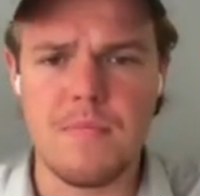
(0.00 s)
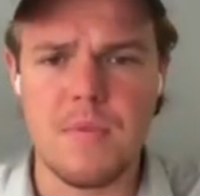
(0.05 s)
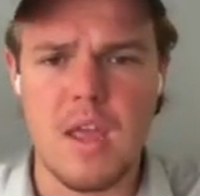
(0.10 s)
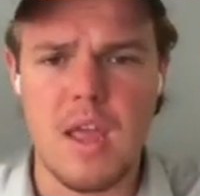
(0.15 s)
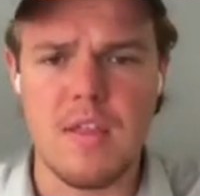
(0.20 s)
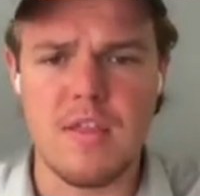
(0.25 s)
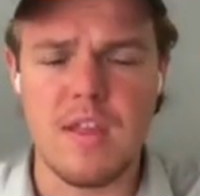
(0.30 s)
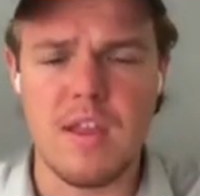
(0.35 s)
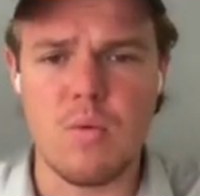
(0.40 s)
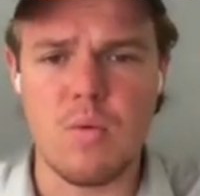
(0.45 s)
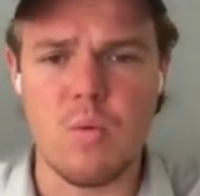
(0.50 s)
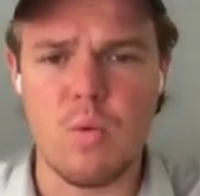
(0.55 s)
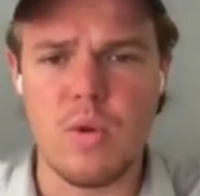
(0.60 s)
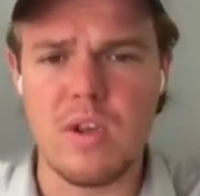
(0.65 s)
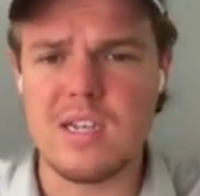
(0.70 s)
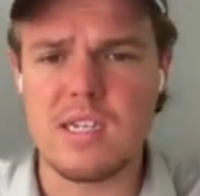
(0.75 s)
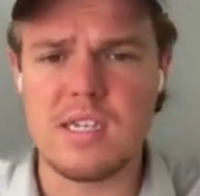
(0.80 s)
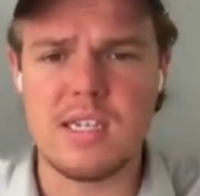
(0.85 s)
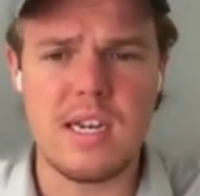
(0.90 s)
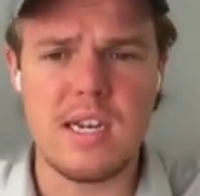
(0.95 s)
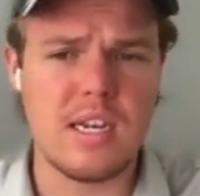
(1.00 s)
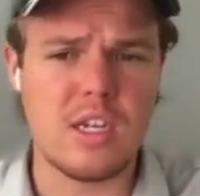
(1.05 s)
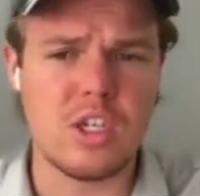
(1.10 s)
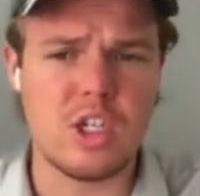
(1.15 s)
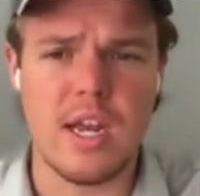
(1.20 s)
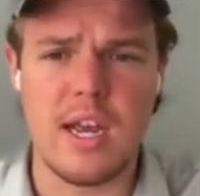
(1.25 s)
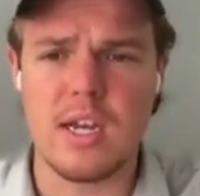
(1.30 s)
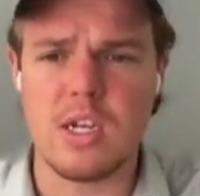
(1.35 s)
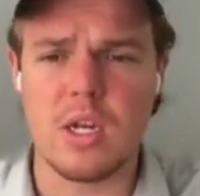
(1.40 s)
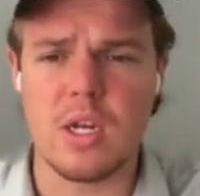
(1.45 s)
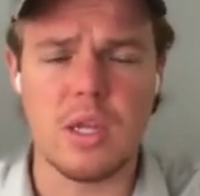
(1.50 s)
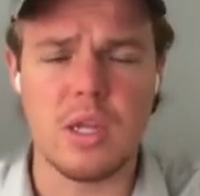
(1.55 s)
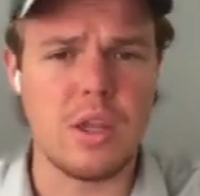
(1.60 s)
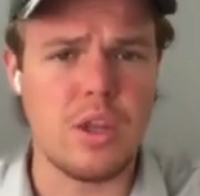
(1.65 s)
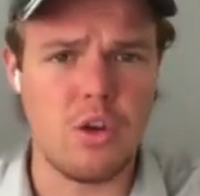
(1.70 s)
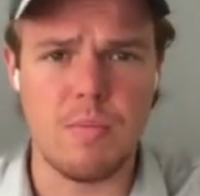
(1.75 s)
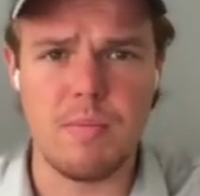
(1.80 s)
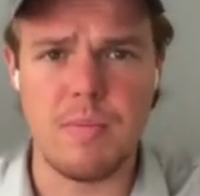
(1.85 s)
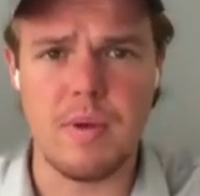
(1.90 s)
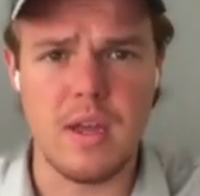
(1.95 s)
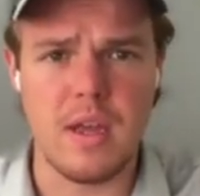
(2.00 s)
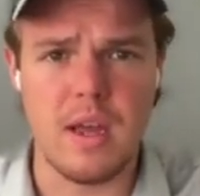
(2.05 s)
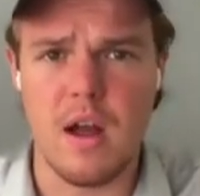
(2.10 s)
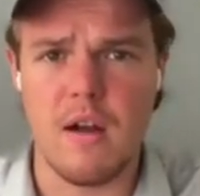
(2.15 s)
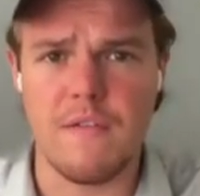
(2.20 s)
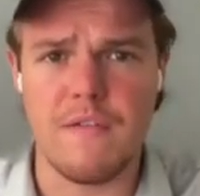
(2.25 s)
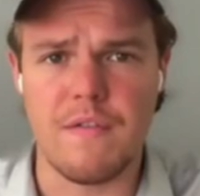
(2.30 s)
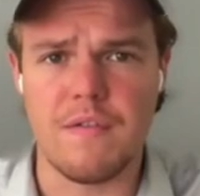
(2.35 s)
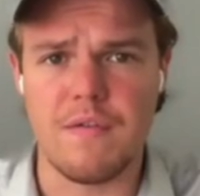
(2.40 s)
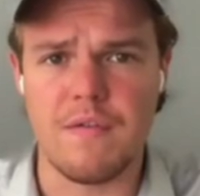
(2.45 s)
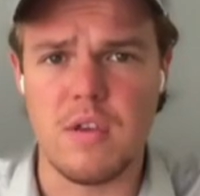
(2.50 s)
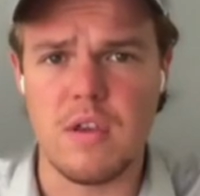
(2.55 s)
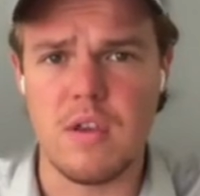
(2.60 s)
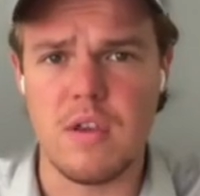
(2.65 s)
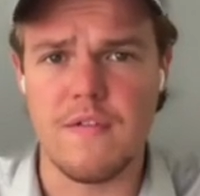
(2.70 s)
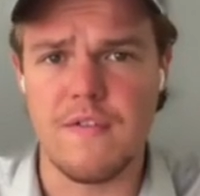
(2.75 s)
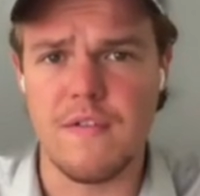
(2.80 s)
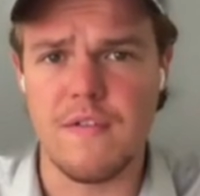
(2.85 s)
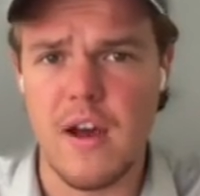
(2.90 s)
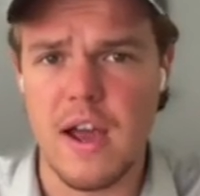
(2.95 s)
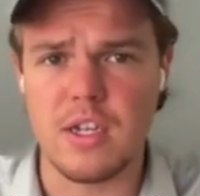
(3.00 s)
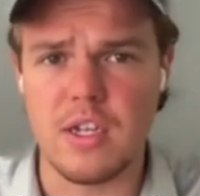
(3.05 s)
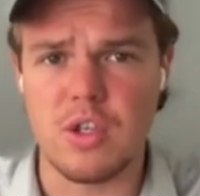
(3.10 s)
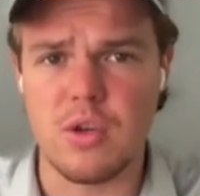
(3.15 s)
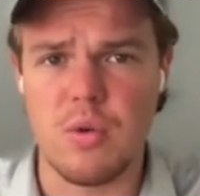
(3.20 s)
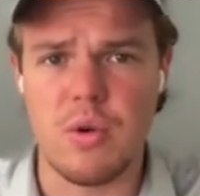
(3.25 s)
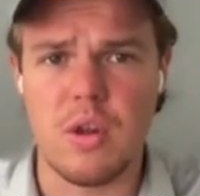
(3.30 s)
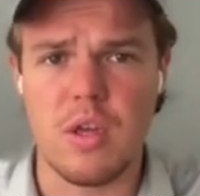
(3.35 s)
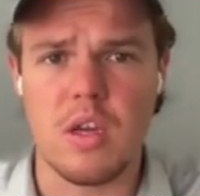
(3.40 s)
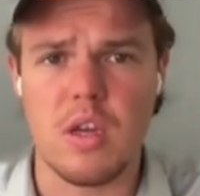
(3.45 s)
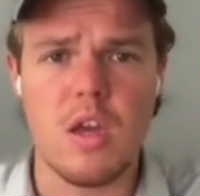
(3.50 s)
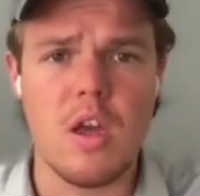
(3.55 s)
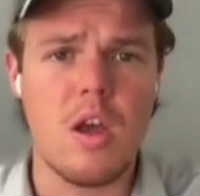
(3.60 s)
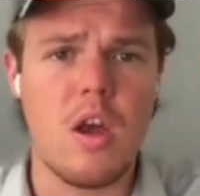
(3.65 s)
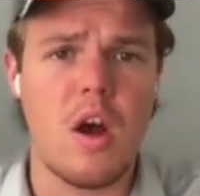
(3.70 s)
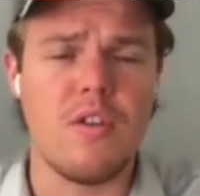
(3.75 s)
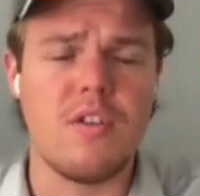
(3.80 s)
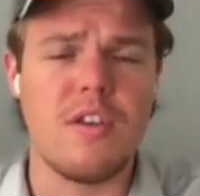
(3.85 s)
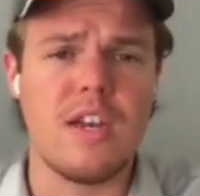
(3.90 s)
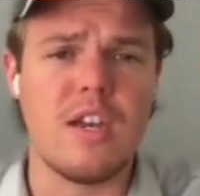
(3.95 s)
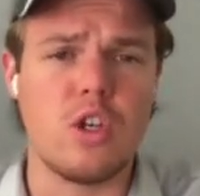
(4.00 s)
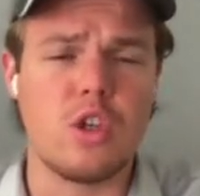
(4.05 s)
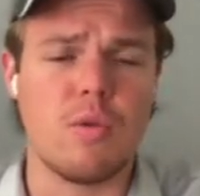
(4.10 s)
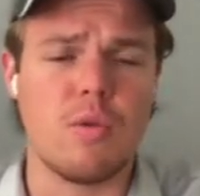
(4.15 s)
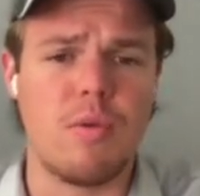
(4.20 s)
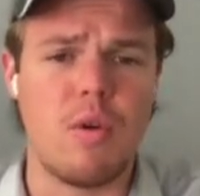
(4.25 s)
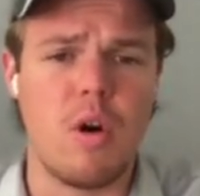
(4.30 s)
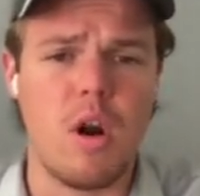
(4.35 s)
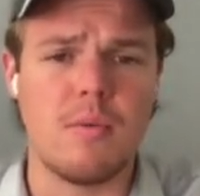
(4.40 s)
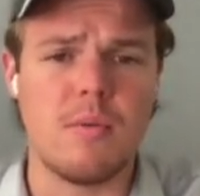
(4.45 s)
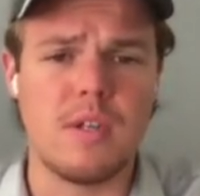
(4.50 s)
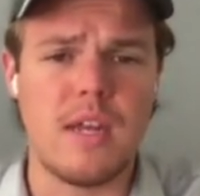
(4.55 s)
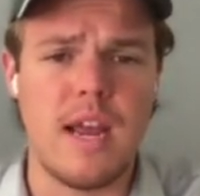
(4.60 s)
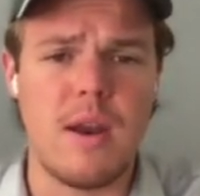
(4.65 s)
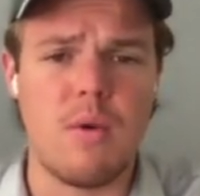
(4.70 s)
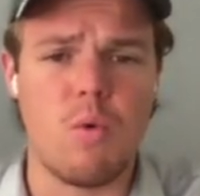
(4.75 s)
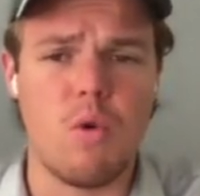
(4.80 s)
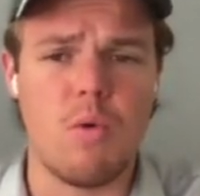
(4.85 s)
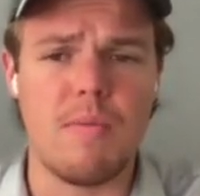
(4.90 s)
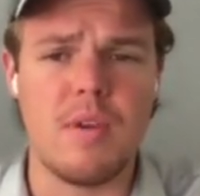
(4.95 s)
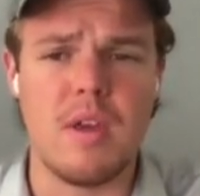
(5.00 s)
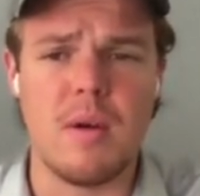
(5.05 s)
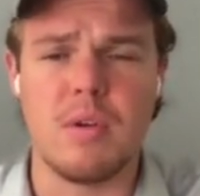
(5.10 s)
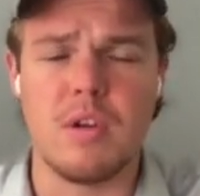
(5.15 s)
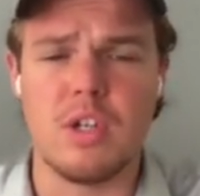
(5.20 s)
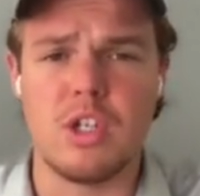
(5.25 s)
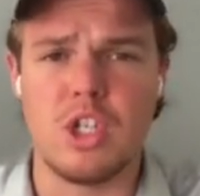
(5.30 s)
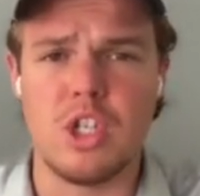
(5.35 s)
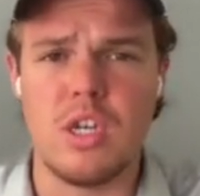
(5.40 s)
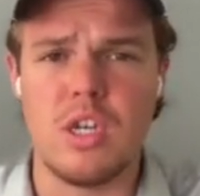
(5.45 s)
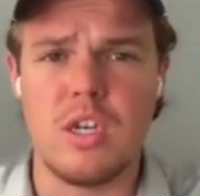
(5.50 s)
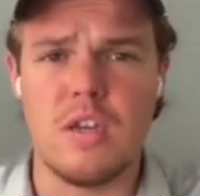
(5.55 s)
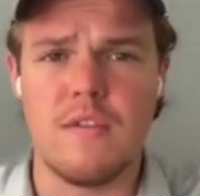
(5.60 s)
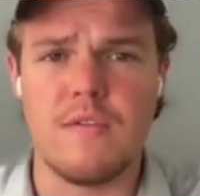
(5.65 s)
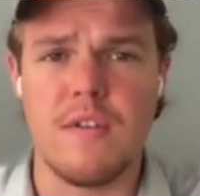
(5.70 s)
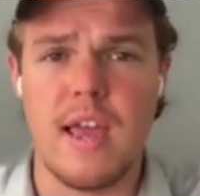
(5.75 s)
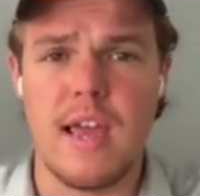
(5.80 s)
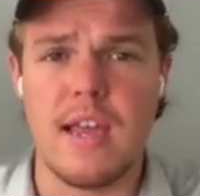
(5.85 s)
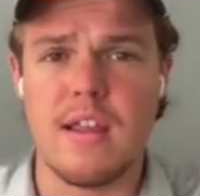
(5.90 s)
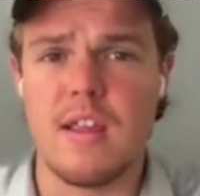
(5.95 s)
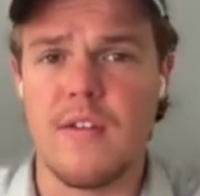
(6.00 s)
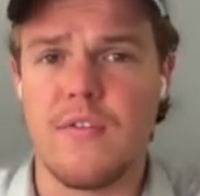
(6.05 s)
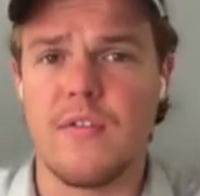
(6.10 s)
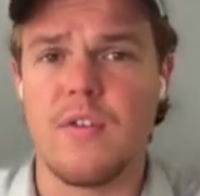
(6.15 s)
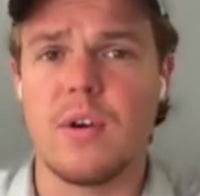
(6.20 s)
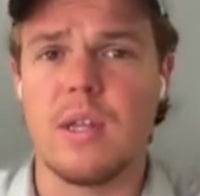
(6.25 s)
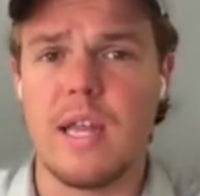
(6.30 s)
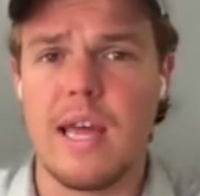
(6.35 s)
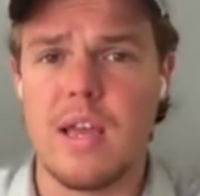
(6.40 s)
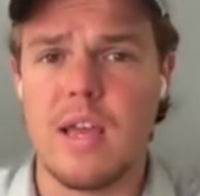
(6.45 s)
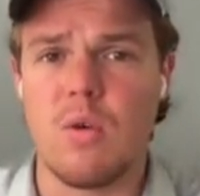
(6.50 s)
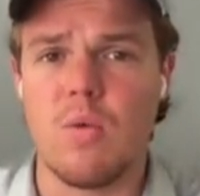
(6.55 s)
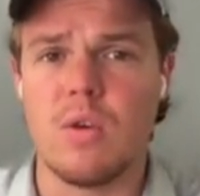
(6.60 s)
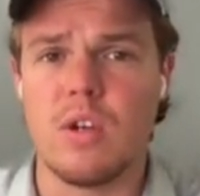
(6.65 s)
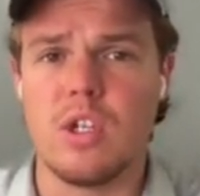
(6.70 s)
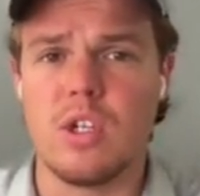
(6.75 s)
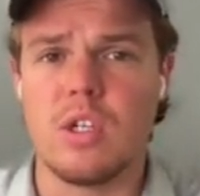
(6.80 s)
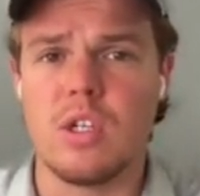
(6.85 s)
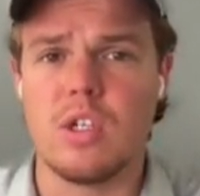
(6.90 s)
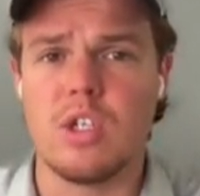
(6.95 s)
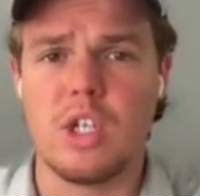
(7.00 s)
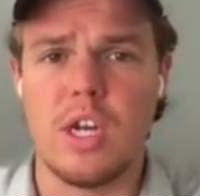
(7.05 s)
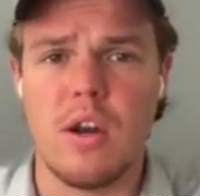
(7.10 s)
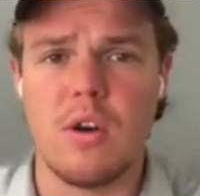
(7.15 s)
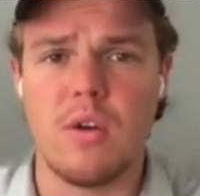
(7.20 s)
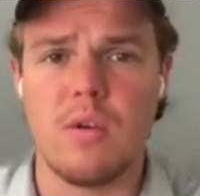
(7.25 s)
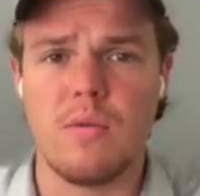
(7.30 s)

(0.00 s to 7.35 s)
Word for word: And then we just need to change a little bit of the fine tuning on the initial prompts, and we'll be able to achieve a different languaged channel.